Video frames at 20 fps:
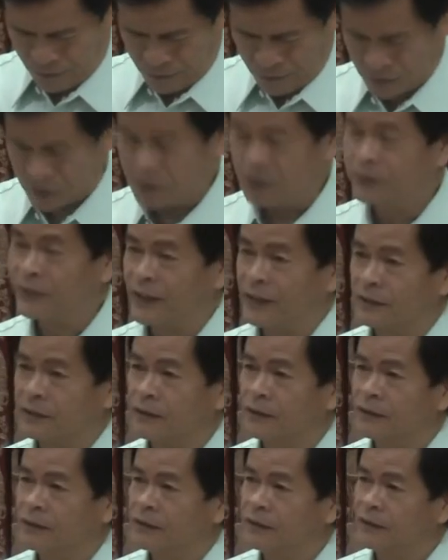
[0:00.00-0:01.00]
servant,
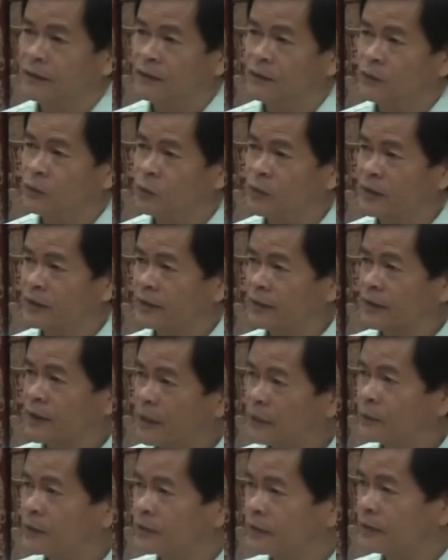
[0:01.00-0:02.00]
when the
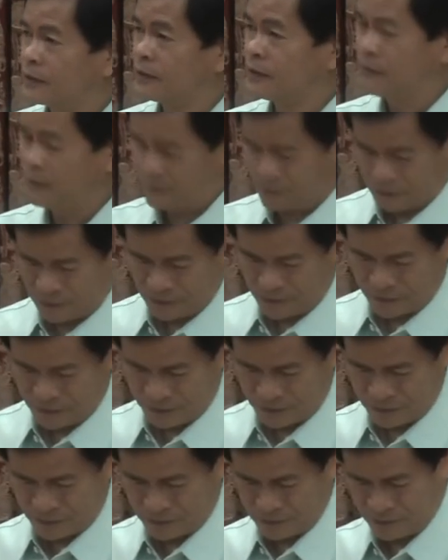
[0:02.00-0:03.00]
character
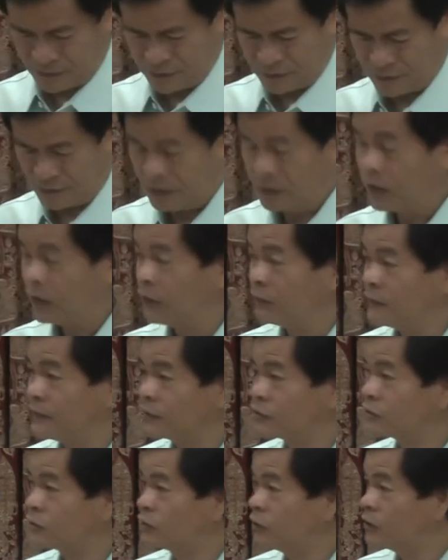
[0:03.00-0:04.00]
of
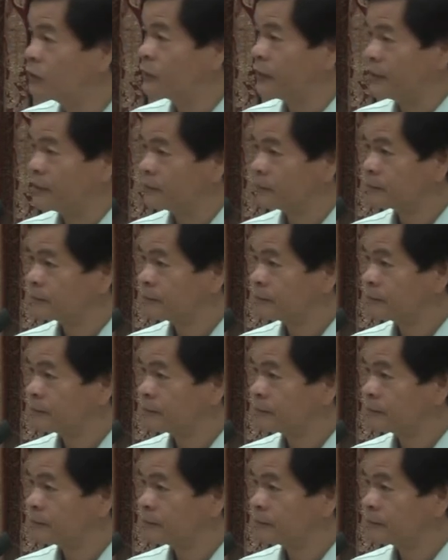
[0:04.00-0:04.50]
his children,